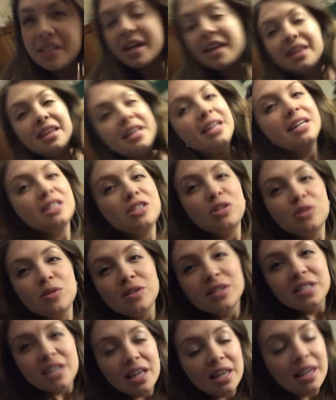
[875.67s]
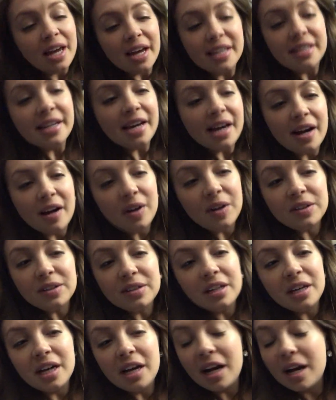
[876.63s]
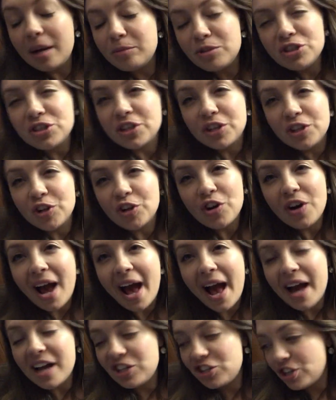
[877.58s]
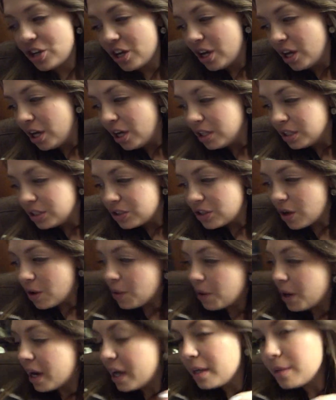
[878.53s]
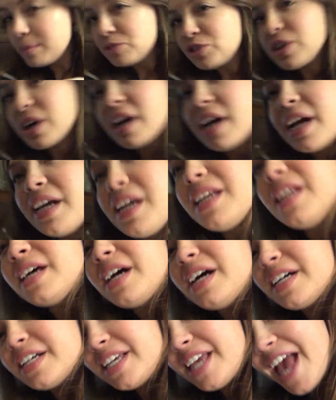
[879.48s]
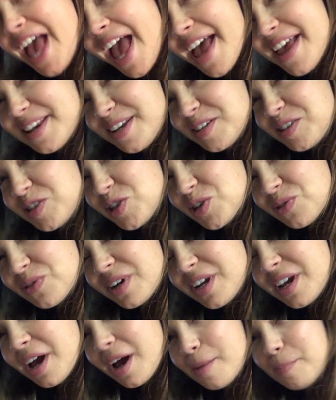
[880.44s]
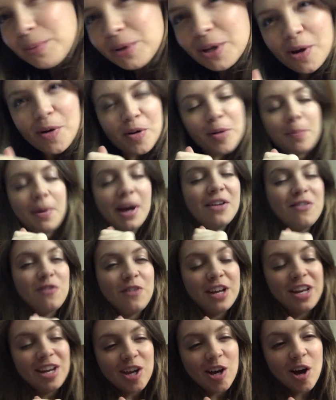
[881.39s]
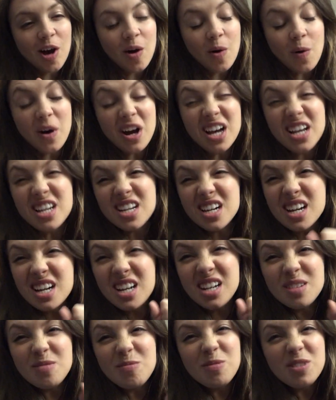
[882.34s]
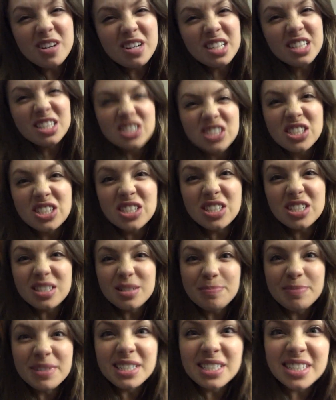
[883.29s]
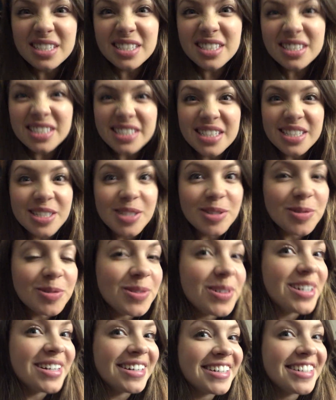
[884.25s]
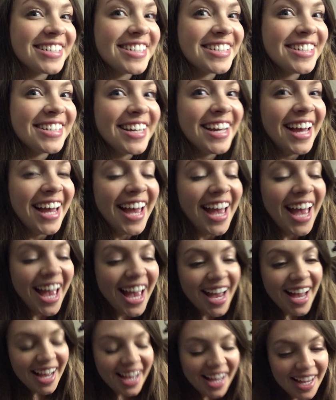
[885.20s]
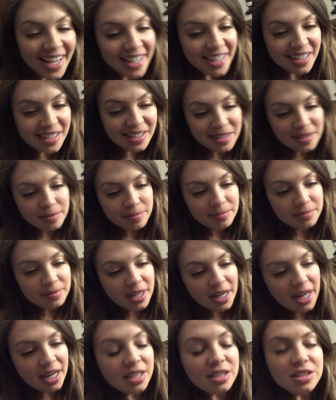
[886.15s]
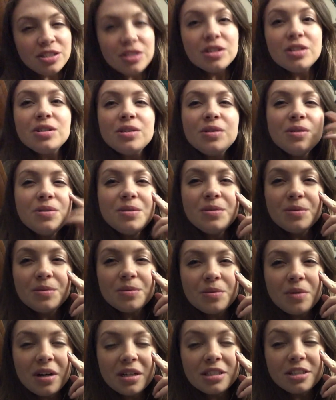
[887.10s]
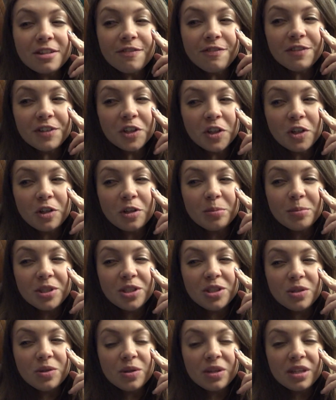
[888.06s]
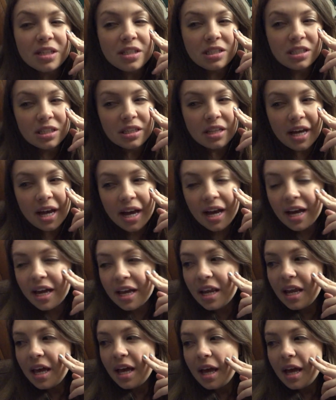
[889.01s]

I think as soon as I lie down, I'm just gonna crash. So I am trying again to re-upload my video and I'm not stopping until it works. I do want to film and do this and that,